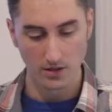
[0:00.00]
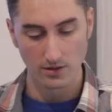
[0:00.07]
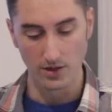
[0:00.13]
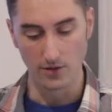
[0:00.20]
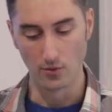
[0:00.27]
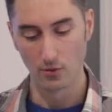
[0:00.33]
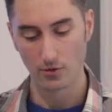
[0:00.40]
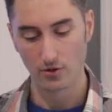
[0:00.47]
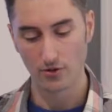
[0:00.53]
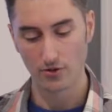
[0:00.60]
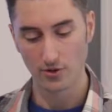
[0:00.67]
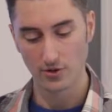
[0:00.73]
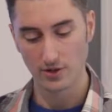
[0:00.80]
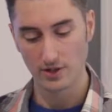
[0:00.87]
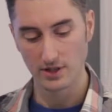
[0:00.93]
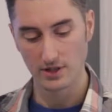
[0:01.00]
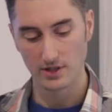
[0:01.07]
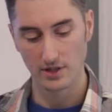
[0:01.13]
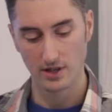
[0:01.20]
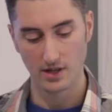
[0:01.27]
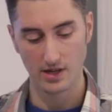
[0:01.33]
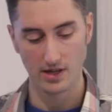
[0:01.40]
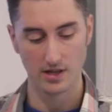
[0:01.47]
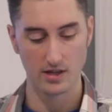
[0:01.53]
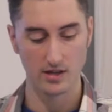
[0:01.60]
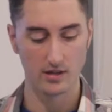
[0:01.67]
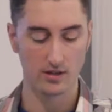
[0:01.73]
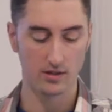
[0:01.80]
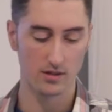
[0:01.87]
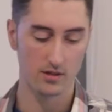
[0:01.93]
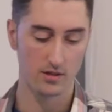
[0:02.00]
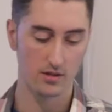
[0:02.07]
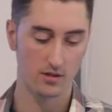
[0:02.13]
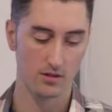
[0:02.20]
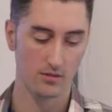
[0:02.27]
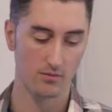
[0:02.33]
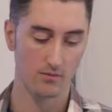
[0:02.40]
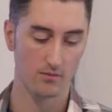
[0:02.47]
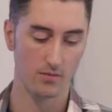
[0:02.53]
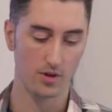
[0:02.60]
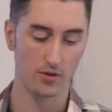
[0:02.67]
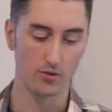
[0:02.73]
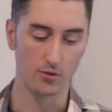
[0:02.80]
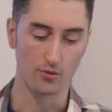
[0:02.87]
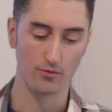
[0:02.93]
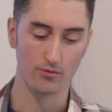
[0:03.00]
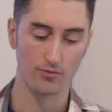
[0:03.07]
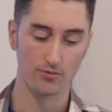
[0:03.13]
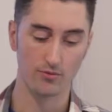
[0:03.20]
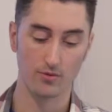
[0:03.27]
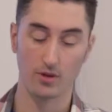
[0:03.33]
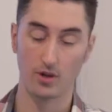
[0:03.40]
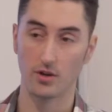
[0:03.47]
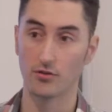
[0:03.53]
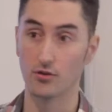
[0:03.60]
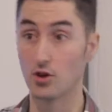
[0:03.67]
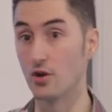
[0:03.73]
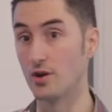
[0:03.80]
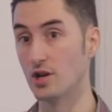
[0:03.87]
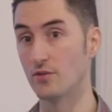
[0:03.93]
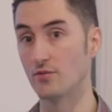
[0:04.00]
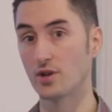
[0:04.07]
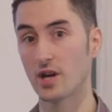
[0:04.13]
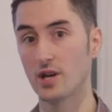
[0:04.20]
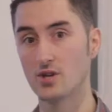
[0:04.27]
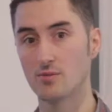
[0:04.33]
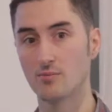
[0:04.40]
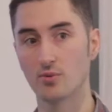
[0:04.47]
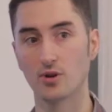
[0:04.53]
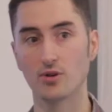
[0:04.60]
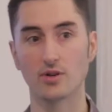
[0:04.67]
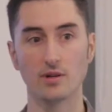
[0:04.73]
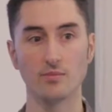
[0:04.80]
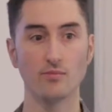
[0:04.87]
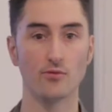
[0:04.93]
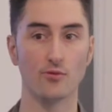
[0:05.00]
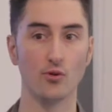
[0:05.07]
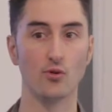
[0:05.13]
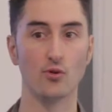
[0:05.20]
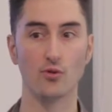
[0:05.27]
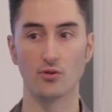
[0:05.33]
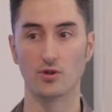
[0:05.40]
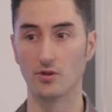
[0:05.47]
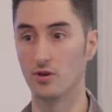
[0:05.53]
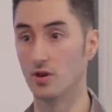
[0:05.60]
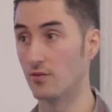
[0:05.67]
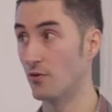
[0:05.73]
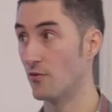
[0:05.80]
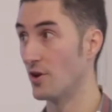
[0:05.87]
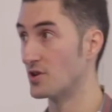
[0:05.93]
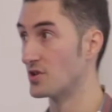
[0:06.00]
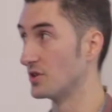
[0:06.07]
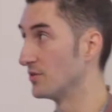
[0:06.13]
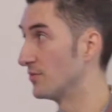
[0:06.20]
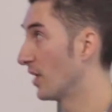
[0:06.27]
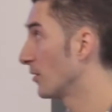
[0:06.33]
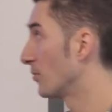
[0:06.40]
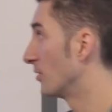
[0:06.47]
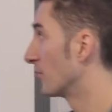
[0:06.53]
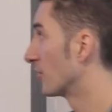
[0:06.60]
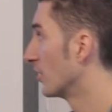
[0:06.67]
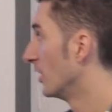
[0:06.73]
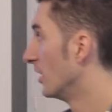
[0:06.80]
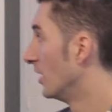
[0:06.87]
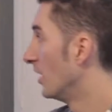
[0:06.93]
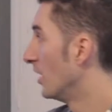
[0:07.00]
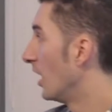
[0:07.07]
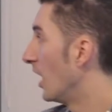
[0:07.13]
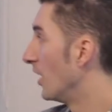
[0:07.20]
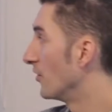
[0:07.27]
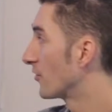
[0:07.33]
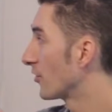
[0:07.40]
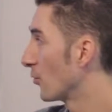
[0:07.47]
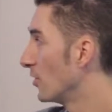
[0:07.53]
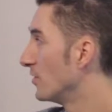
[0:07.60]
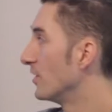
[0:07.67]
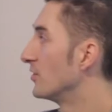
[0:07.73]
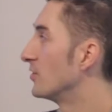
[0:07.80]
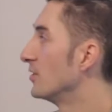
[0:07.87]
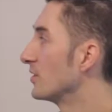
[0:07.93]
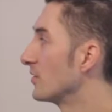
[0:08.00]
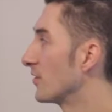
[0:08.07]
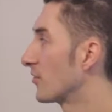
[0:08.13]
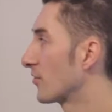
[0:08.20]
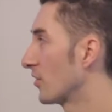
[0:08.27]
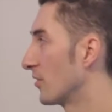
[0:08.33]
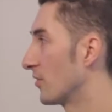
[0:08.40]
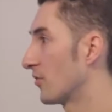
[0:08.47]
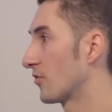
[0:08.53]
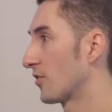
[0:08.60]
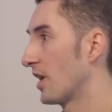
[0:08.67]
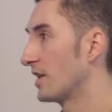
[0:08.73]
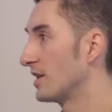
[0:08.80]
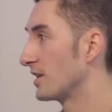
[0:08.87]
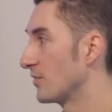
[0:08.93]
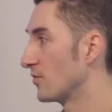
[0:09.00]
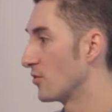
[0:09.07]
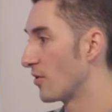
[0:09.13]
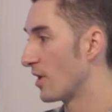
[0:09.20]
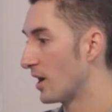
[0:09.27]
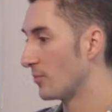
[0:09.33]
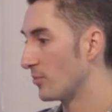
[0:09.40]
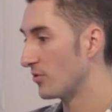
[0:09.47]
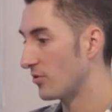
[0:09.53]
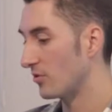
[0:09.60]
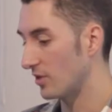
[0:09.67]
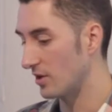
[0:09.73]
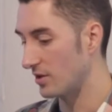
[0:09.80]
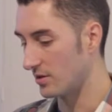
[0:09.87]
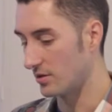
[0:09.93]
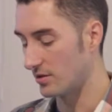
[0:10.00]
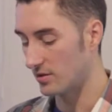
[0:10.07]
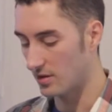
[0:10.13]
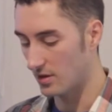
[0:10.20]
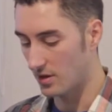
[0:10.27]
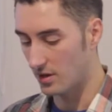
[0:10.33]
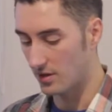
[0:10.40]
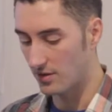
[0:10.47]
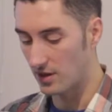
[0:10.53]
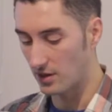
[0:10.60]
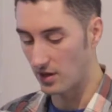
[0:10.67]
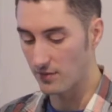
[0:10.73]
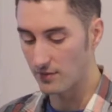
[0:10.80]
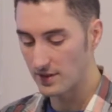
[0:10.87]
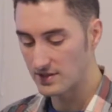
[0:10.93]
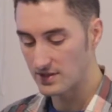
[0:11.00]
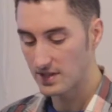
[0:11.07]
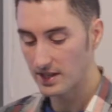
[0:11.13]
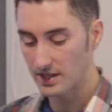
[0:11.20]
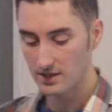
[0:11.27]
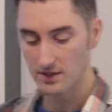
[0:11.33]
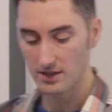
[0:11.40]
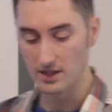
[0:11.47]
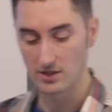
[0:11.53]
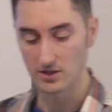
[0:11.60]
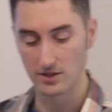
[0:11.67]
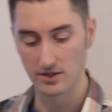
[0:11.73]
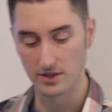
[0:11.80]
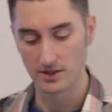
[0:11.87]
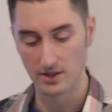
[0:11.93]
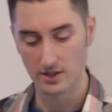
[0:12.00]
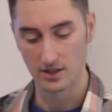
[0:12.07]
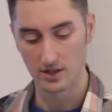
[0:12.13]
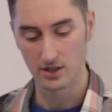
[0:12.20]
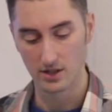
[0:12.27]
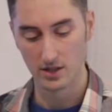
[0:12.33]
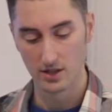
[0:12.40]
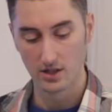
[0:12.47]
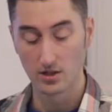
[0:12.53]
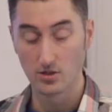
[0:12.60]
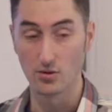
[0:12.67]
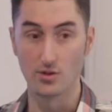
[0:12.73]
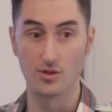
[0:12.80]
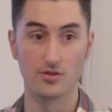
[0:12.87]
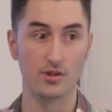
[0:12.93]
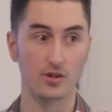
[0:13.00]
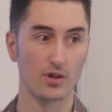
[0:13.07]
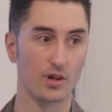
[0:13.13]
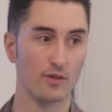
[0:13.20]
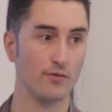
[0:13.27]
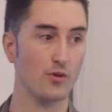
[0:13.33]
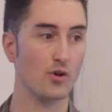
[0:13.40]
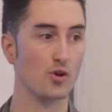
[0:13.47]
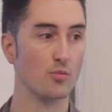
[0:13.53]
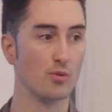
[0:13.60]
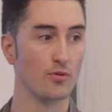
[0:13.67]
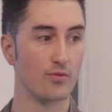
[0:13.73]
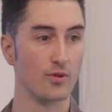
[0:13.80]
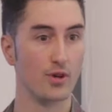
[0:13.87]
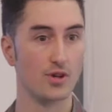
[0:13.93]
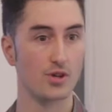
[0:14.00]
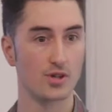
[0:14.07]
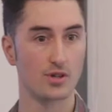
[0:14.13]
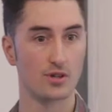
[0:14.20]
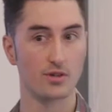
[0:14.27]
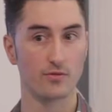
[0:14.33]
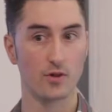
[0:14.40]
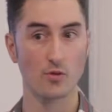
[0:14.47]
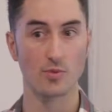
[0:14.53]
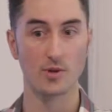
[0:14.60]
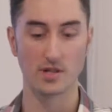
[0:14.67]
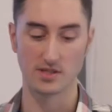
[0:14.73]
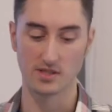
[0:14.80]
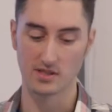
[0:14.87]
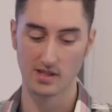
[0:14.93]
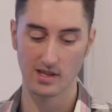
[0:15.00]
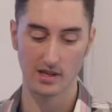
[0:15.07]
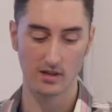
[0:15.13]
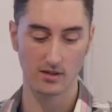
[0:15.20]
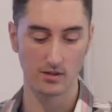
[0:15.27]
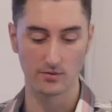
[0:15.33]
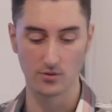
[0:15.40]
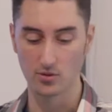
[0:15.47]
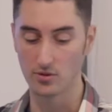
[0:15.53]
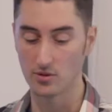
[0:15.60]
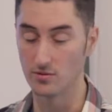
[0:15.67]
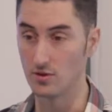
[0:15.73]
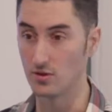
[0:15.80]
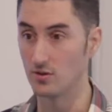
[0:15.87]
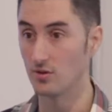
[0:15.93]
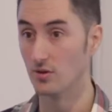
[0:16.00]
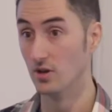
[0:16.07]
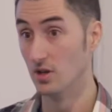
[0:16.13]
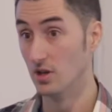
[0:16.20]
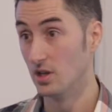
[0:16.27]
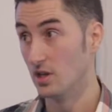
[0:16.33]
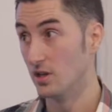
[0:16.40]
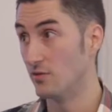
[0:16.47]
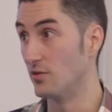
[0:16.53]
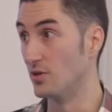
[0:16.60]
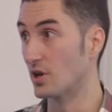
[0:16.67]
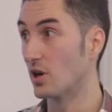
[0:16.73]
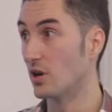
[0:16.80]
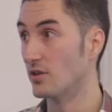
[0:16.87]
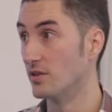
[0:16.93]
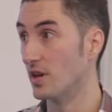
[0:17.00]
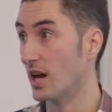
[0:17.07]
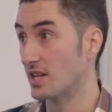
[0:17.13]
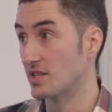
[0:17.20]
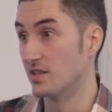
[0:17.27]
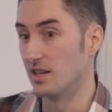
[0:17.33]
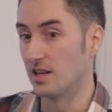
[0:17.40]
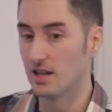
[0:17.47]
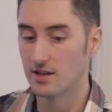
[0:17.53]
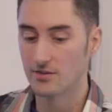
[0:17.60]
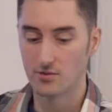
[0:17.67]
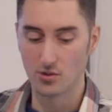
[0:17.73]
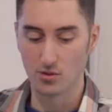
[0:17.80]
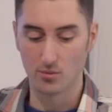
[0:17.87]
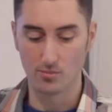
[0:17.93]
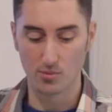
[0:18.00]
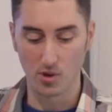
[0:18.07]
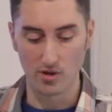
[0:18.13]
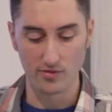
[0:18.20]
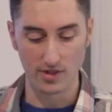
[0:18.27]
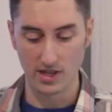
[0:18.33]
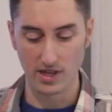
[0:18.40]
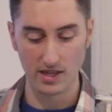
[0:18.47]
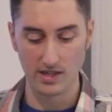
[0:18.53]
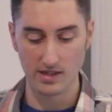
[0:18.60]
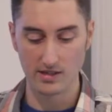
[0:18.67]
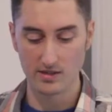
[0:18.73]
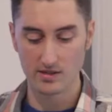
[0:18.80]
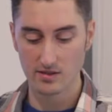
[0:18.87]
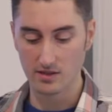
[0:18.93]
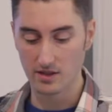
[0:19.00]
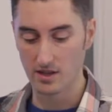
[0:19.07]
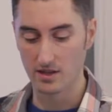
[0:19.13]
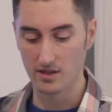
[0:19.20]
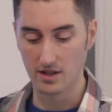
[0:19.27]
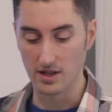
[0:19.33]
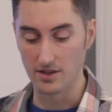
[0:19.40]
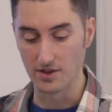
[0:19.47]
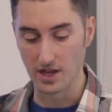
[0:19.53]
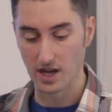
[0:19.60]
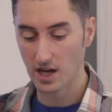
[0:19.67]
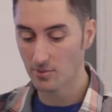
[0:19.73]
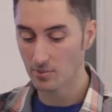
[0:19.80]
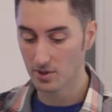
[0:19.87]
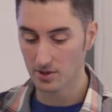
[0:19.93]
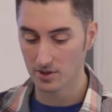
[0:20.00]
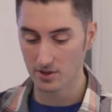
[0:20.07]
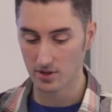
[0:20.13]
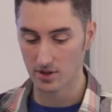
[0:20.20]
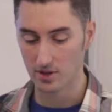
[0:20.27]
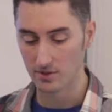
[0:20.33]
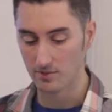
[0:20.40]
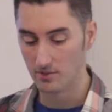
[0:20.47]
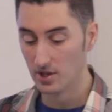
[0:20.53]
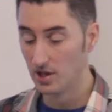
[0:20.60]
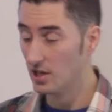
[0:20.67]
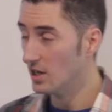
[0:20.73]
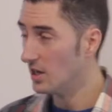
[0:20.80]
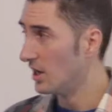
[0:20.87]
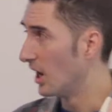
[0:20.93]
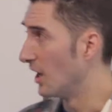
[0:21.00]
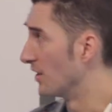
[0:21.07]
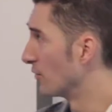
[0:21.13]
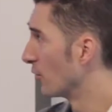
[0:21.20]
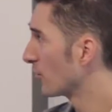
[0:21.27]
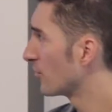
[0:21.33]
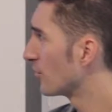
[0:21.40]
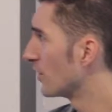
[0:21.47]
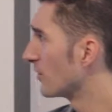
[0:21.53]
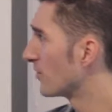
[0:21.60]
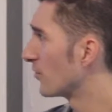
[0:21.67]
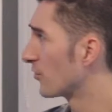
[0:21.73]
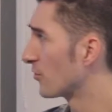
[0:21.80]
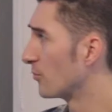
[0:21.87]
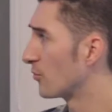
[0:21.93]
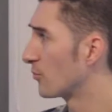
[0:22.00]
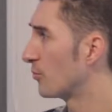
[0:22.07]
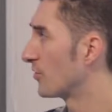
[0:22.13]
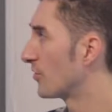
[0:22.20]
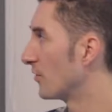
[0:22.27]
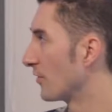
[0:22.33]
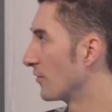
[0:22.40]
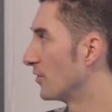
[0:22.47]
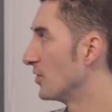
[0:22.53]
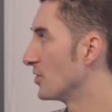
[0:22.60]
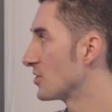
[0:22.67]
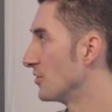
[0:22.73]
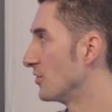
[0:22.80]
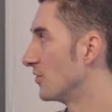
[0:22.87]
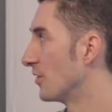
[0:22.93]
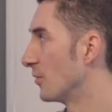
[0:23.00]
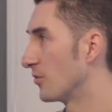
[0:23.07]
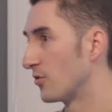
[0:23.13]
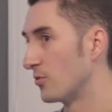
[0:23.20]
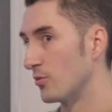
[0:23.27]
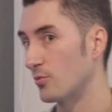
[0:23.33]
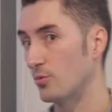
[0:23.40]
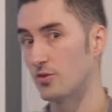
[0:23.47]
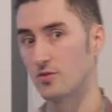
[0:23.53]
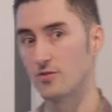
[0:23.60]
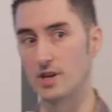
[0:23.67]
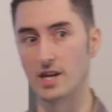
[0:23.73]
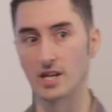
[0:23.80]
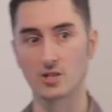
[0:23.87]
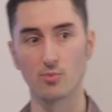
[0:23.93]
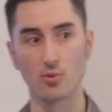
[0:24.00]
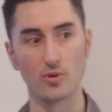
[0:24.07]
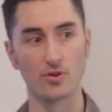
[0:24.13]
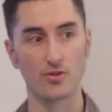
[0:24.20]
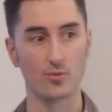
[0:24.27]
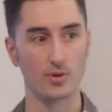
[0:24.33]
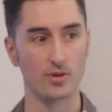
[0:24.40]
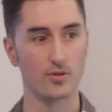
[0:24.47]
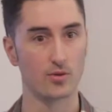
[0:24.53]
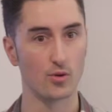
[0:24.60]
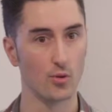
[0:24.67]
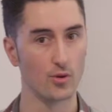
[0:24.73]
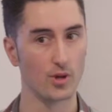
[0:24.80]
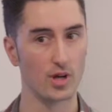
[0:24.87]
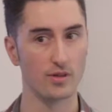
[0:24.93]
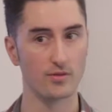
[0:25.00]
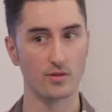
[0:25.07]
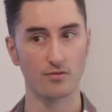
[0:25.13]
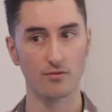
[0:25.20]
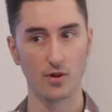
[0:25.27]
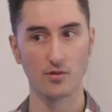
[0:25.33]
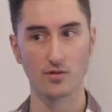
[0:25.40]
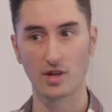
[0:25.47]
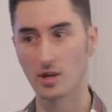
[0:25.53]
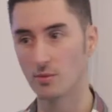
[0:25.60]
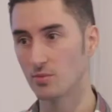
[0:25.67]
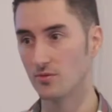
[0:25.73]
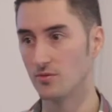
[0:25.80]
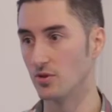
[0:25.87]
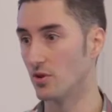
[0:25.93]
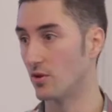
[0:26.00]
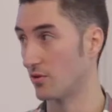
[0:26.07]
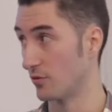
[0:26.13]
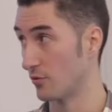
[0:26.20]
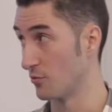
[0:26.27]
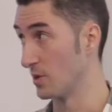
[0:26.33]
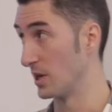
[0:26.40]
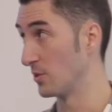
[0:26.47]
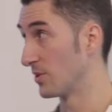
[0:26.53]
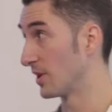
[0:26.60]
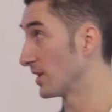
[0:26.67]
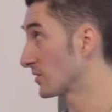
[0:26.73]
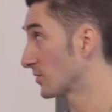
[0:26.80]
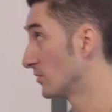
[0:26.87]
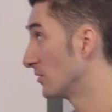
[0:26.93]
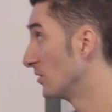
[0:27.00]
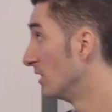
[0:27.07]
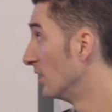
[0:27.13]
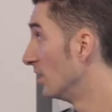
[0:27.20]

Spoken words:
They've also started a sort of security notification program for registered developers. And so when they're doing this kind of scanning of your apps, and if they detect things like you're using like a vulnerable version of OpenSSL, if you've accidentally left your private keys in the app, and they've also done it for some specific version. There was some specific exploits with Cordova, PhoneGap, if you guys are familiar with that at all.